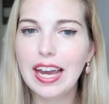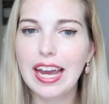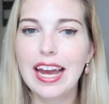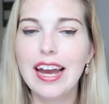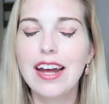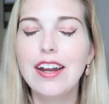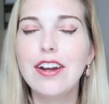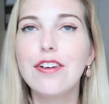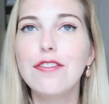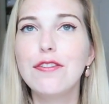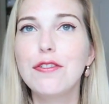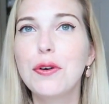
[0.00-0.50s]

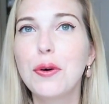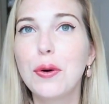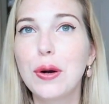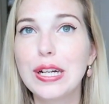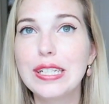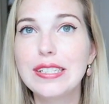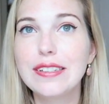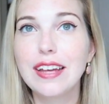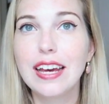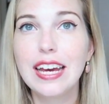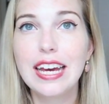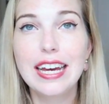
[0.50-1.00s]
And of
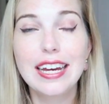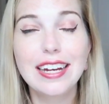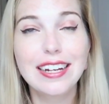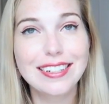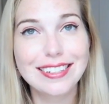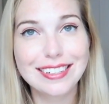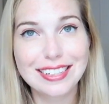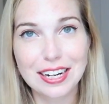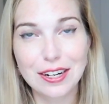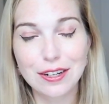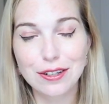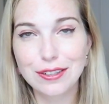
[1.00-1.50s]
course,
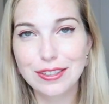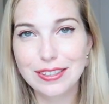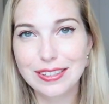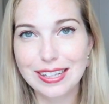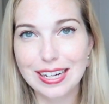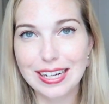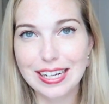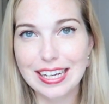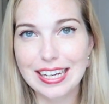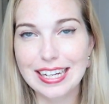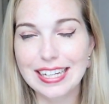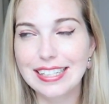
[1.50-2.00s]
tarot
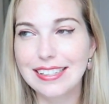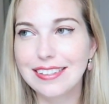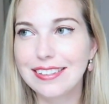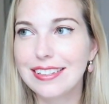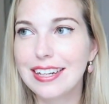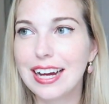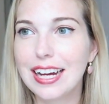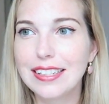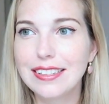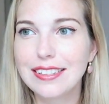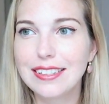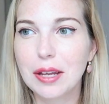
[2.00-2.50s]
study is
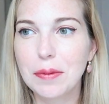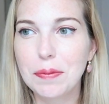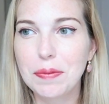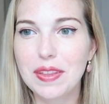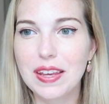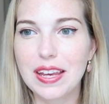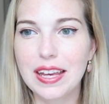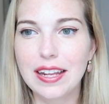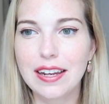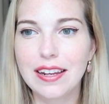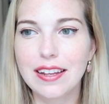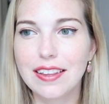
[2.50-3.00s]
not
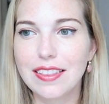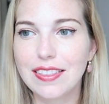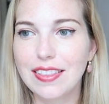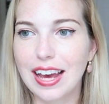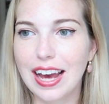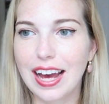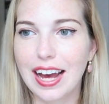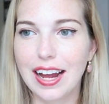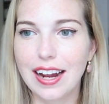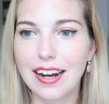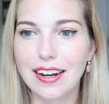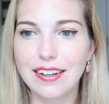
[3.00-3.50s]
something
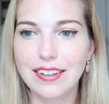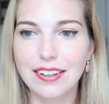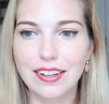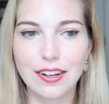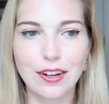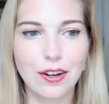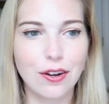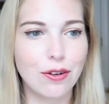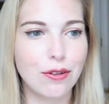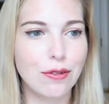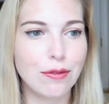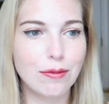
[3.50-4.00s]
that,
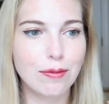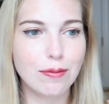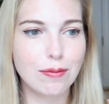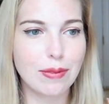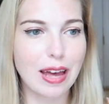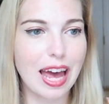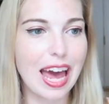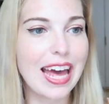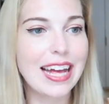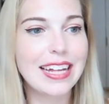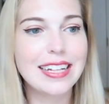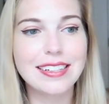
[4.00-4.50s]
you know,
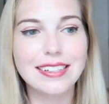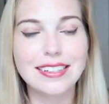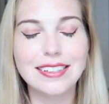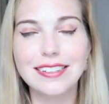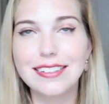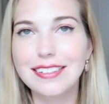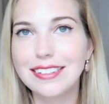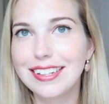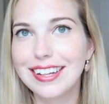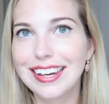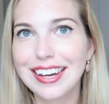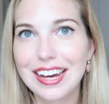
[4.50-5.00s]

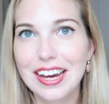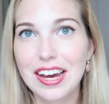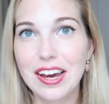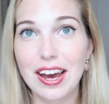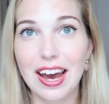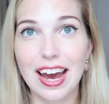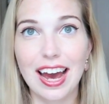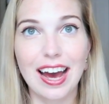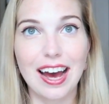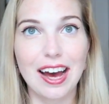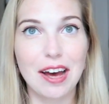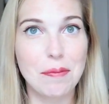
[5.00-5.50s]
ends
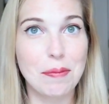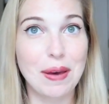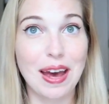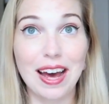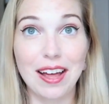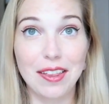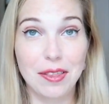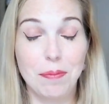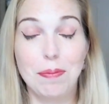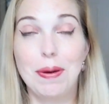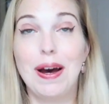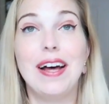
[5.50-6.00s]

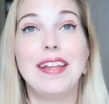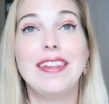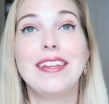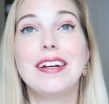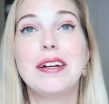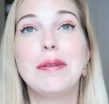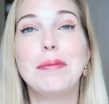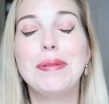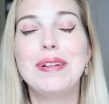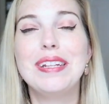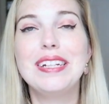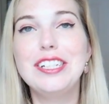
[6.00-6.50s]
upon the
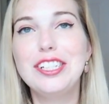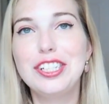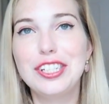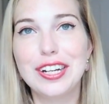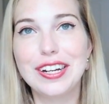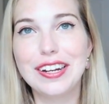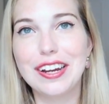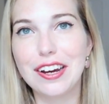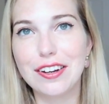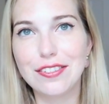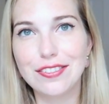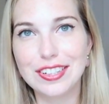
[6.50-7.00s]

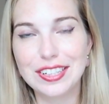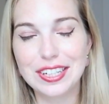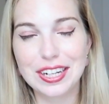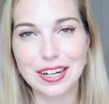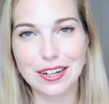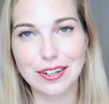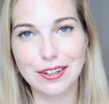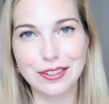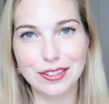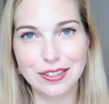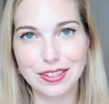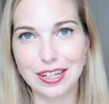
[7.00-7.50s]
completion of a
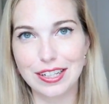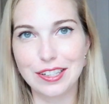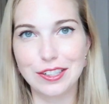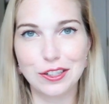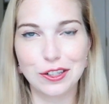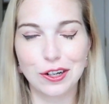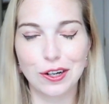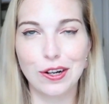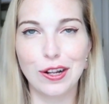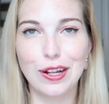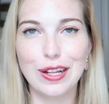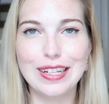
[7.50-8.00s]
tarot study
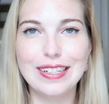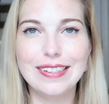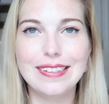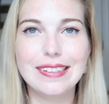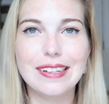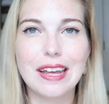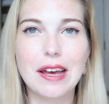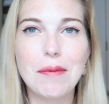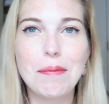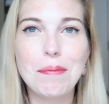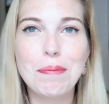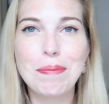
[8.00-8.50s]
journal.
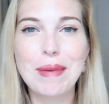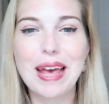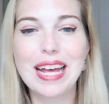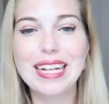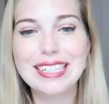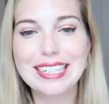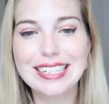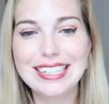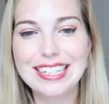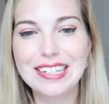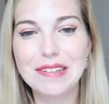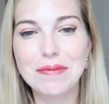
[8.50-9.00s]
It's
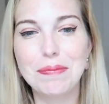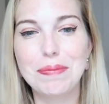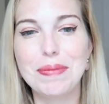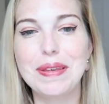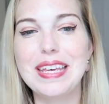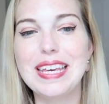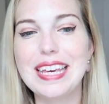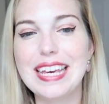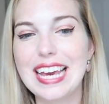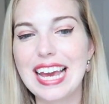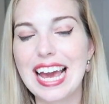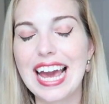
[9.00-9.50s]
meant to
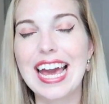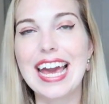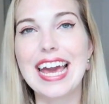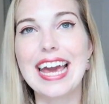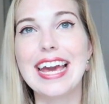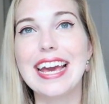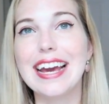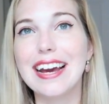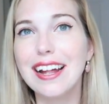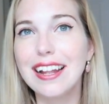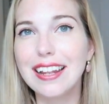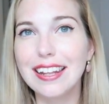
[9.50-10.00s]

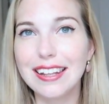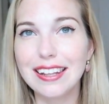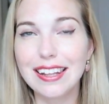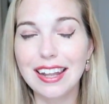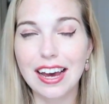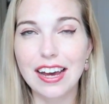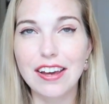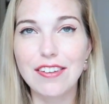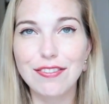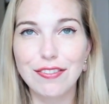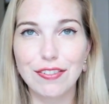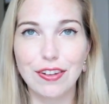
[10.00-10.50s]
be a
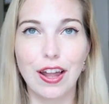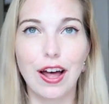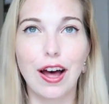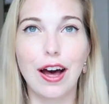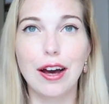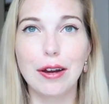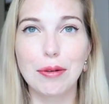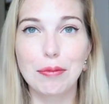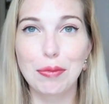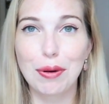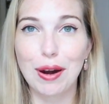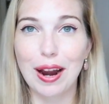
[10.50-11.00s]

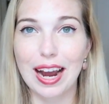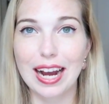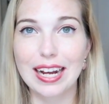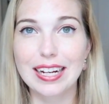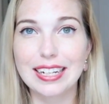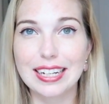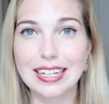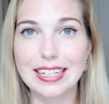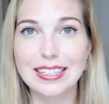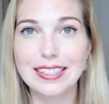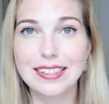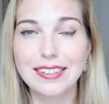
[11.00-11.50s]
lifelong
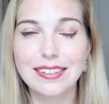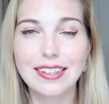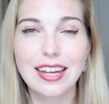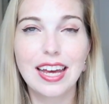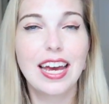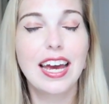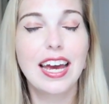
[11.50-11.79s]
practice.